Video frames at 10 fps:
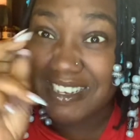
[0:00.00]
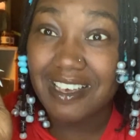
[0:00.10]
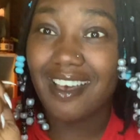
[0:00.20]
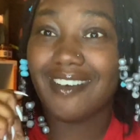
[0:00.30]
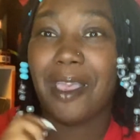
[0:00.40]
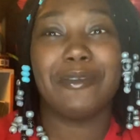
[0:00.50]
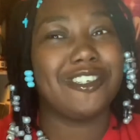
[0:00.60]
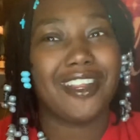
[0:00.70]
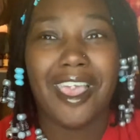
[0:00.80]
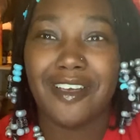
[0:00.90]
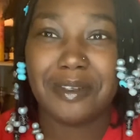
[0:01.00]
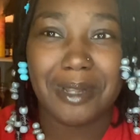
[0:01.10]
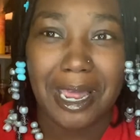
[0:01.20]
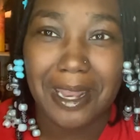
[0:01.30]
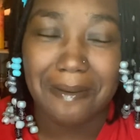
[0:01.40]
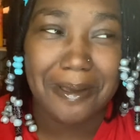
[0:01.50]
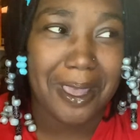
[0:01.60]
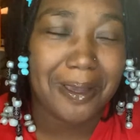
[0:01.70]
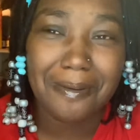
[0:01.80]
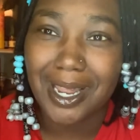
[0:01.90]
Okay, but you didn't have to block Nappy
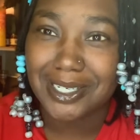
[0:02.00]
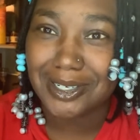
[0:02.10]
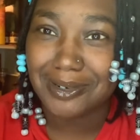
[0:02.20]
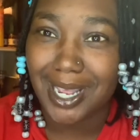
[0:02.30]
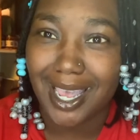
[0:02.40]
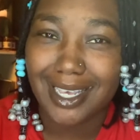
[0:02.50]
Yankee. Why did you do that?